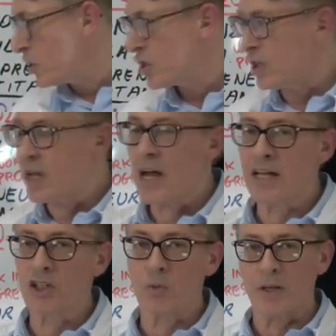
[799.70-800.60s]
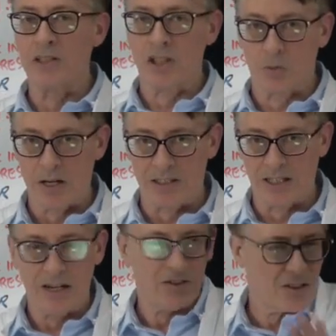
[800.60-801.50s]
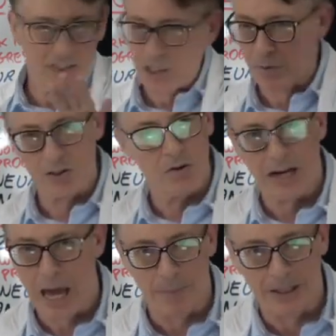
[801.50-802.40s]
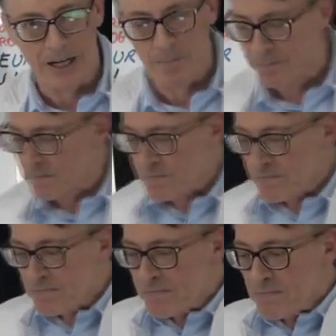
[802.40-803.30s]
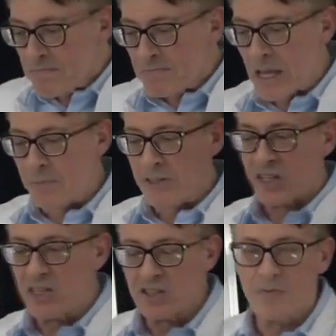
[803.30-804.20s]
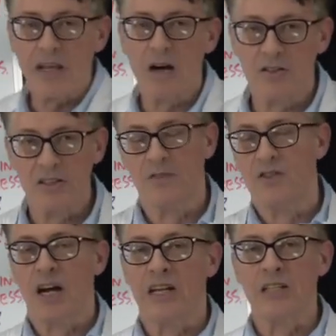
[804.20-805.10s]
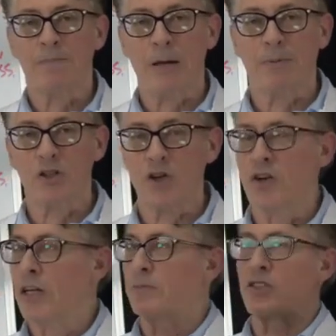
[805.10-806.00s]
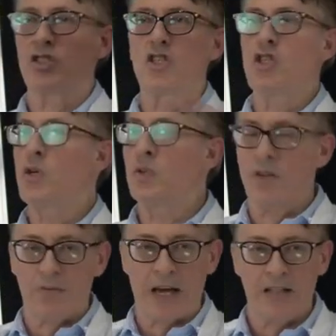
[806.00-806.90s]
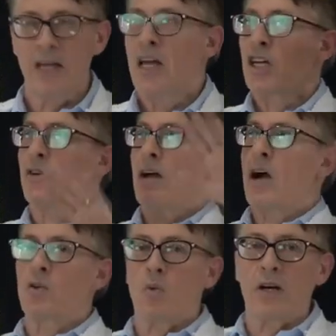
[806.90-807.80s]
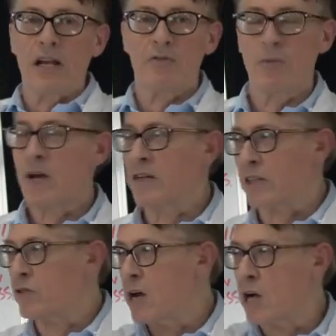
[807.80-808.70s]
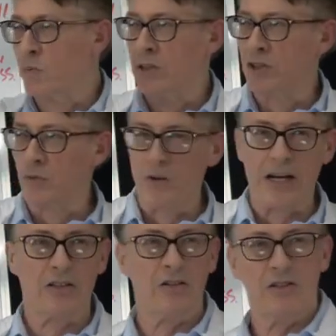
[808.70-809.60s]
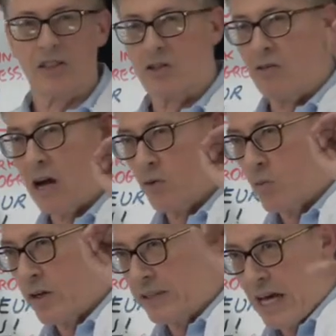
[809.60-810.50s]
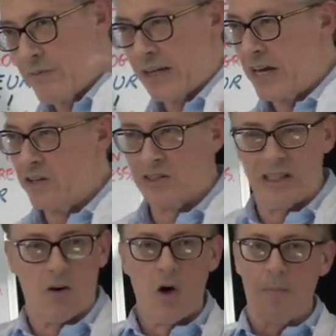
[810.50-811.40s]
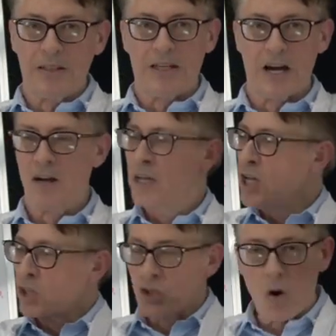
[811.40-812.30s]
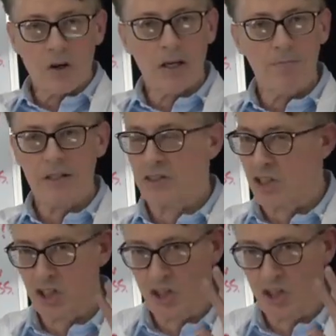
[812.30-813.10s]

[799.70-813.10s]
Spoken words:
on July 2020. Now you can see what's going to happen here. There'll be tens of thousands of Chinese people turning up to this huge event. CROWD1 everywhere, the CROWD1 directors, the CROWD1 navigators, they'll all be there talking business,